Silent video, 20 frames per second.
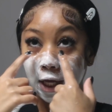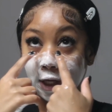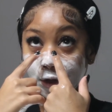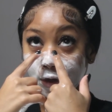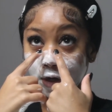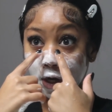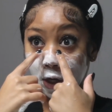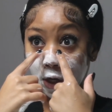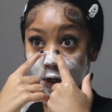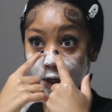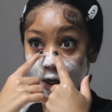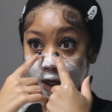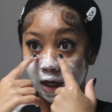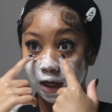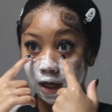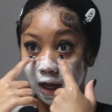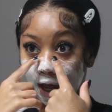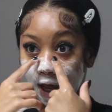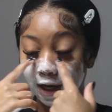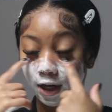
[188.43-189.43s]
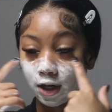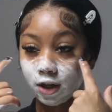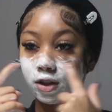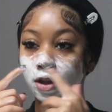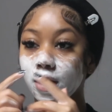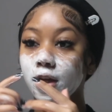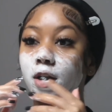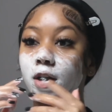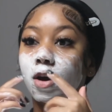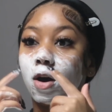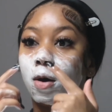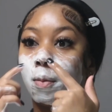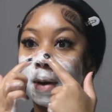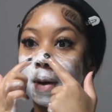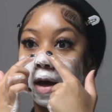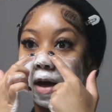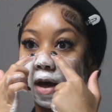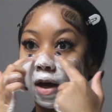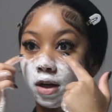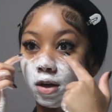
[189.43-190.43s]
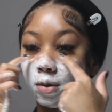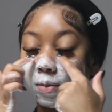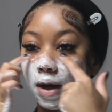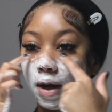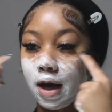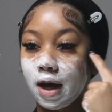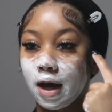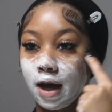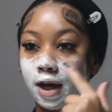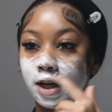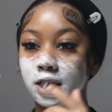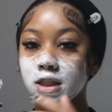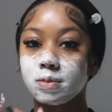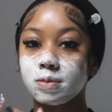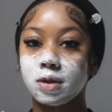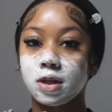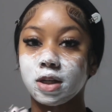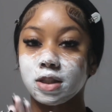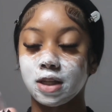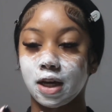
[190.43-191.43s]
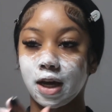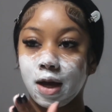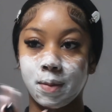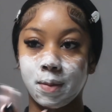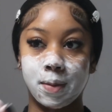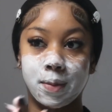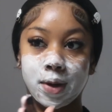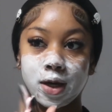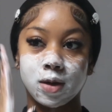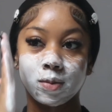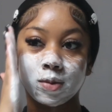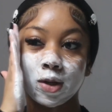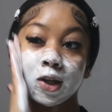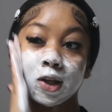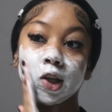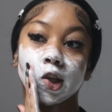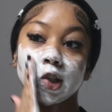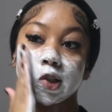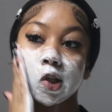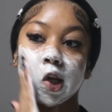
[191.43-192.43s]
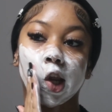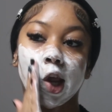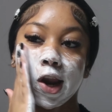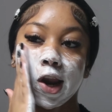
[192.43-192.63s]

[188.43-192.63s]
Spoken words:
you know, the lining thing on my under my eyes, because I got my makeup done yesterday.